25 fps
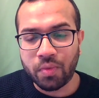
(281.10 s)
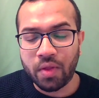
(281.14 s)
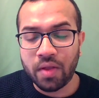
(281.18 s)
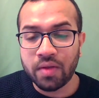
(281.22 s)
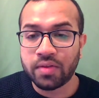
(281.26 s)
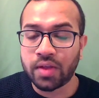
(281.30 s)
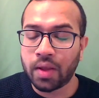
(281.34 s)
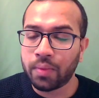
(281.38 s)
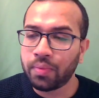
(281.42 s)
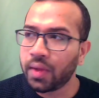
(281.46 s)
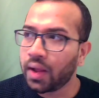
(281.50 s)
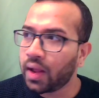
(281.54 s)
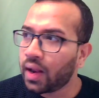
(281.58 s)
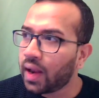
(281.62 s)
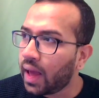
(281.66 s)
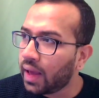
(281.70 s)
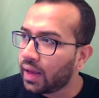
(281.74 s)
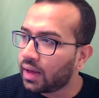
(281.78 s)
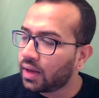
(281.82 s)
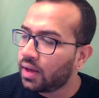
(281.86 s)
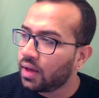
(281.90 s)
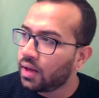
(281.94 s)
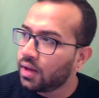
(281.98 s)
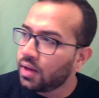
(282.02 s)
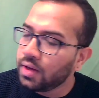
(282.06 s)
Something
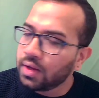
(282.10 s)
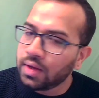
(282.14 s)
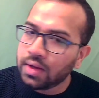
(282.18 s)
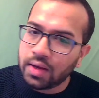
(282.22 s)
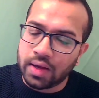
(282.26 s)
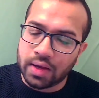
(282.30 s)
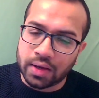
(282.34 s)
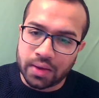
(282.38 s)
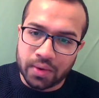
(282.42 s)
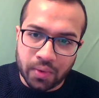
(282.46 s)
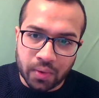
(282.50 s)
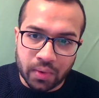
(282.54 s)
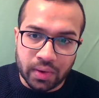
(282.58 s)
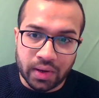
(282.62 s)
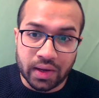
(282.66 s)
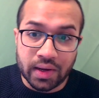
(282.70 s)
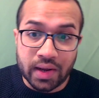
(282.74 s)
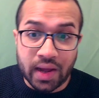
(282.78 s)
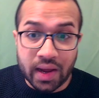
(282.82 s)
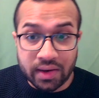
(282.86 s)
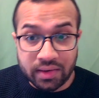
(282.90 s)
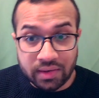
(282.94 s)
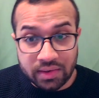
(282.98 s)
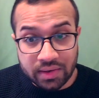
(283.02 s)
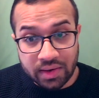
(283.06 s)
like Coding
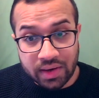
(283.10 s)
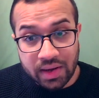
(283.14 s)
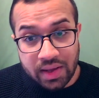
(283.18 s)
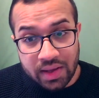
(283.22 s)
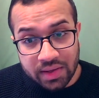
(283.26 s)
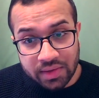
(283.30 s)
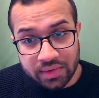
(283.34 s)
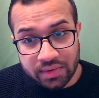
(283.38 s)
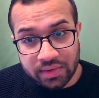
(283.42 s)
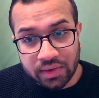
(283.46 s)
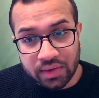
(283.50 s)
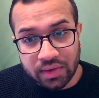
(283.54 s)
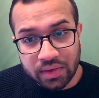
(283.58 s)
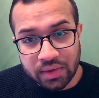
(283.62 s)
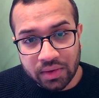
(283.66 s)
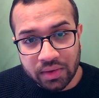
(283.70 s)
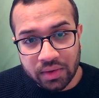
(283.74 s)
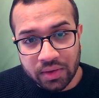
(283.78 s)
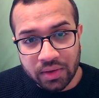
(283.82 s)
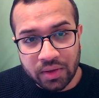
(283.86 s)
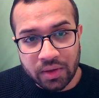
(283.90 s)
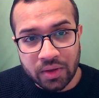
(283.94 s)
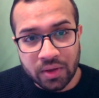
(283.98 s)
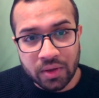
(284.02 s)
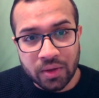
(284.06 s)
Igniter is,
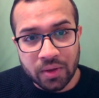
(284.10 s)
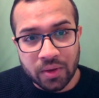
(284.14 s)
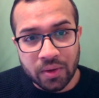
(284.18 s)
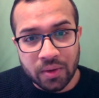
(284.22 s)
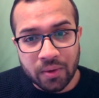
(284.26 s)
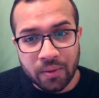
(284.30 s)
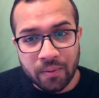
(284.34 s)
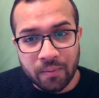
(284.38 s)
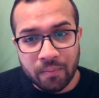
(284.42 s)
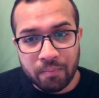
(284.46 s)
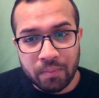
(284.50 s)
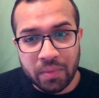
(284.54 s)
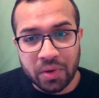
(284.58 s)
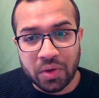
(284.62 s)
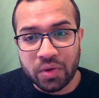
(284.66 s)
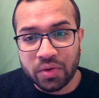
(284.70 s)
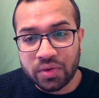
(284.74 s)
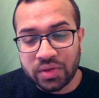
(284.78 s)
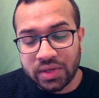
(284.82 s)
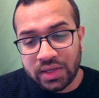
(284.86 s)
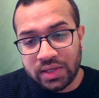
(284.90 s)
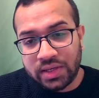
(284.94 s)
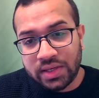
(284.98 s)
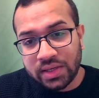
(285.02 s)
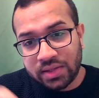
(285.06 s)
because
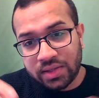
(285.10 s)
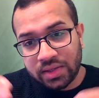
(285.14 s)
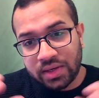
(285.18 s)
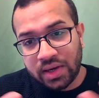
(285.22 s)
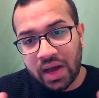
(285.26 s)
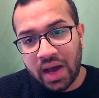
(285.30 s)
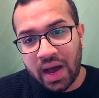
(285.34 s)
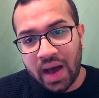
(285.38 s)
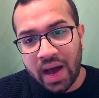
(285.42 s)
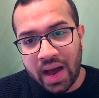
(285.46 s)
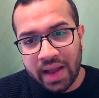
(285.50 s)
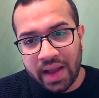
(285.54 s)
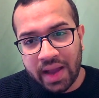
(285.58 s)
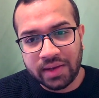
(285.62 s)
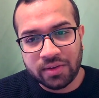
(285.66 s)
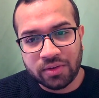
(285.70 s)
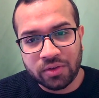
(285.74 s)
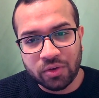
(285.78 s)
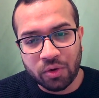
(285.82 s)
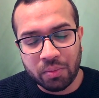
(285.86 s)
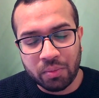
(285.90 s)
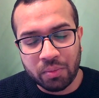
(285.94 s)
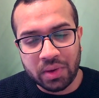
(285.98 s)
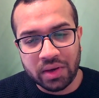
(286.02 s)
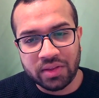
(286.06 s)
it doesn't hide
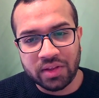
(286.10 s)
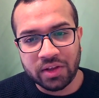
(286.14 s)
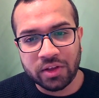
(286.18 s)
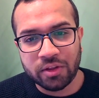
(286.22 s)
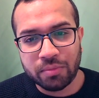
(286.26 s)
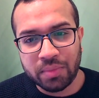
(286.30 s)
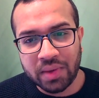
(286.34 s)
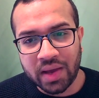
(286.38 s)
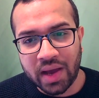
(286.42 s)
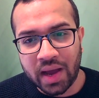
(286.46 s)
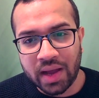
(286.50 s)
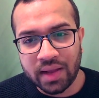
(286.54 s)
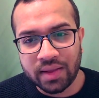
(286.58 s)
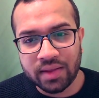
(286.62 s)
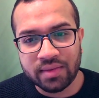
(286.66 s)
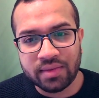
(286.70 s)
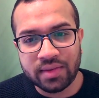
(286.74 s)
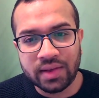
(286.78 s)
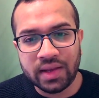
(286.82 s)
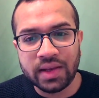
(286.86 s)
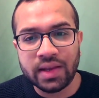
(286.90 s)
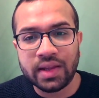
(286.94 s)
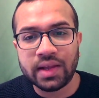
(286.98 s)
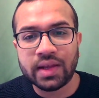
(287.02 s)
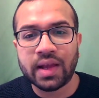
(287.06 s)
so many things behind the
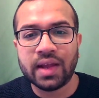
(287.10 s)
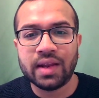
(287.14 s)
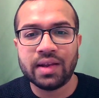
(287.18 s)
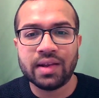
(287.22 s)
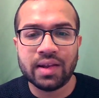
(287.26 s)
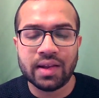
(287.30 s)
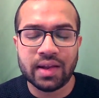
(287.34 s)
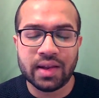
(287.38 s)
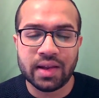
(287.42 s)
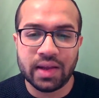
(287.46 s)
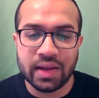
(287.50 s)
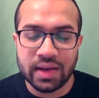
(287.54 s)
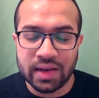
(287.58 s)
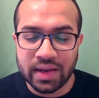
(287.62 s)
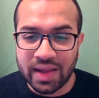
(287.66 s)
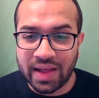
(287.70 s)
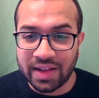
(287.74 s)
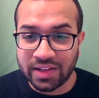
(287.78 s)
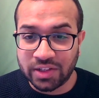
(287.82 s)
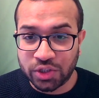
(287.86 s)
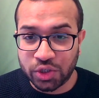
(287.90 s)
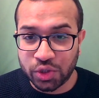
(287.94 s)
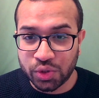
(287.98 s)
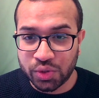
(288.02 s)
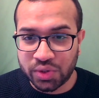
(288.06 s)
scene. It
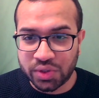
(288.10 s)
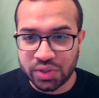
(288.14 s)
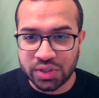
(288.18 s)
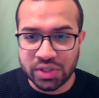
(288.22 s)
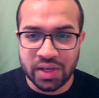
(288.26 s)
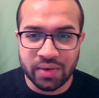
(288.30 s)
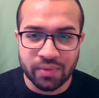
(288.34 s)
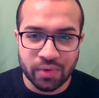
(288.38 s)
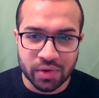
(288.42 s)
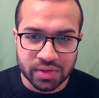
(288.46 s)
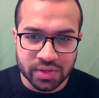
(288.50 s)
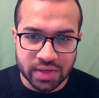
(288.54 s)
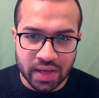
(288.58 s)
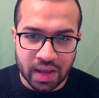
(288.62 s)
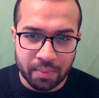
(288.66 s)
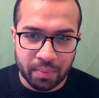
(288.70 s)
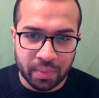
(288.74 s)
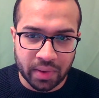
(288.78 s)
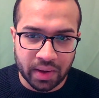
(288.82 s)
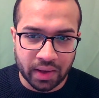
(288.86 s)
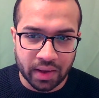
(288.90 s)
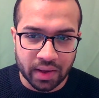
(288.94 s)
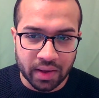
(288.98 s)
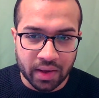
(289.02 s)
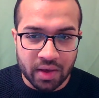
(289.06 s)
lets you see what's
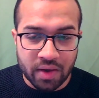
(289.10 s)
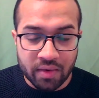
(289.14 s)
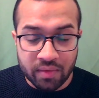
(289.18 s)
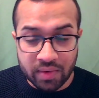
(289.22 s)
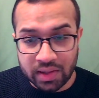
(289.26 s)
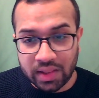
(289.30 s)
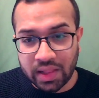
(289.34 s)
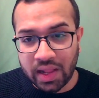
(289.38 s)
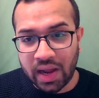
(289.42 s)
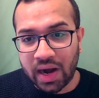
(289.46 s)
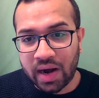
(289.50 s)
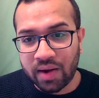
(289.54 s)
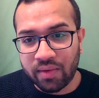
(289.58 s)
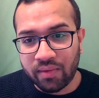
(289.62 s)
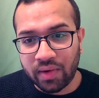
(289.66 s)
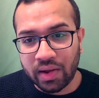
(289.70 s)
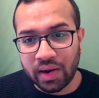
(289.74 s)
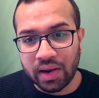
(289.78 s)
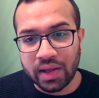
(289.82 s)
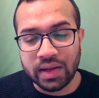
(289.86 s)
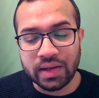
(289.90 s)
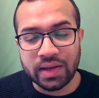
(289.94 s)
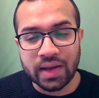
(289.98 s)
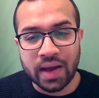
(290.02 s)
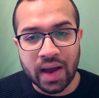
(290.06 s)
happening. With
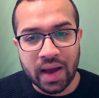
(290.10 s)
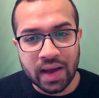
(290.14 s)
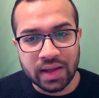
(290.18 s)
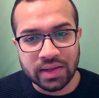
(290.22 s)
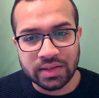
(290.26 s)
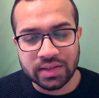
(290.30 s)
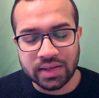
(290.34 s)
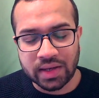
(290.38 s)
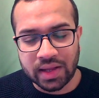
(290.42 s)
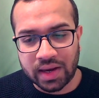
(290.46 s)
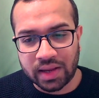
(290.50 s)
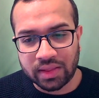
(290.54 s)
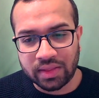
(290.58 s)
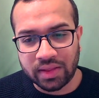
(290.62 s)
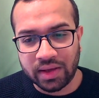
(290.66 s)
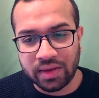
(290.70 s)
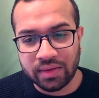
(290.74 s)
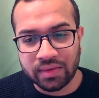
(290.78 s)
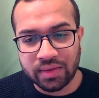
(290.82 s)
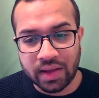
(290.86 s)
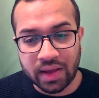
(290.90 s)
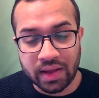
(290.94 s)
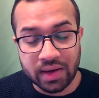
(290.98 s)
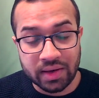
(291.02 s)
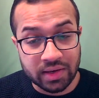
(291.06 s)
Laravel, it hides a lot of
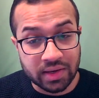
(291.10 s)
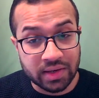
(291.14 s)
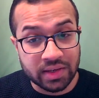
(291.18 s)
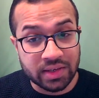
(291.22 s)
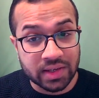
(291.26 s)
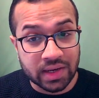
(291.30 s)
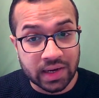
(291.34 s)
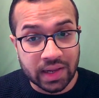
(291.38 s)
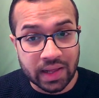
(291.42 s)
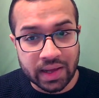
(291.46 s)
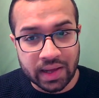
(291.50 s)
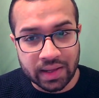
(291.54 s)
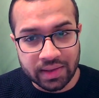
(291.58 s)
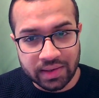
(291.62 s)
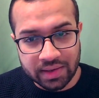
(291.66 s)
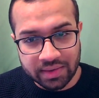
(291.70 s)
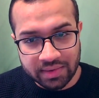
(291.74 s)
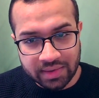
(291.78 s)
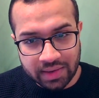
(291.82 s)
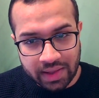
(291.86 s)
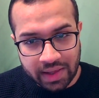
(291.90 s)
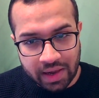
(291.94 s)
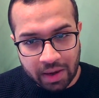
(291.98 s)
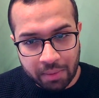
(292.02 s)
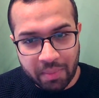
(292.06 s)
things and it does
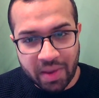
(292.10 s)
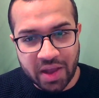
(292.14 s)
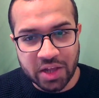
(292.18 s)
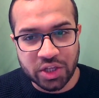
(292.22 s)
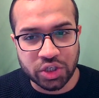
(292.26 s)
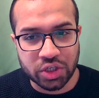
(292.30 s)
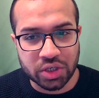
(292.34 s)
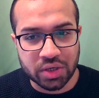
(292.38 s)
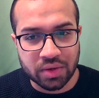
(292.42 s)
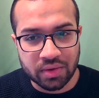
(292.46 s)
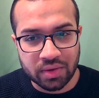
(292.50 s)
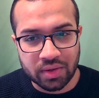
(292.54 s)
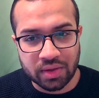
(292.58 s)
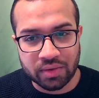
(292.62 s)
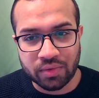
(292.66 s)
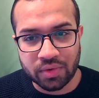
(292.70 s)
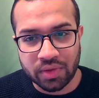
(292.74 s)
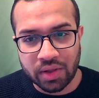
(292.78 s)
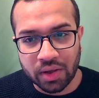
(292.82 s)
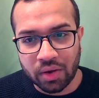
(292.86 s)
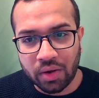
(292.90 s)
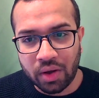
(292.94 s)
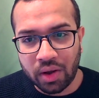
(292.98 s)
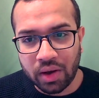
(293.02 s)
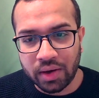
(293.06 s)
a lot of magic. That's what
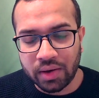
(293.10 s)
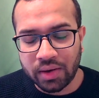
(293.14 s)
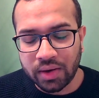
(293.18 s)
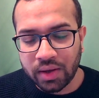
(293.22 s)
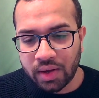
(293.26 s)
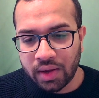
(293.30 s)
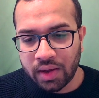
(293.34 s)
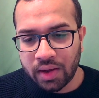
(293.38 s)
they call it.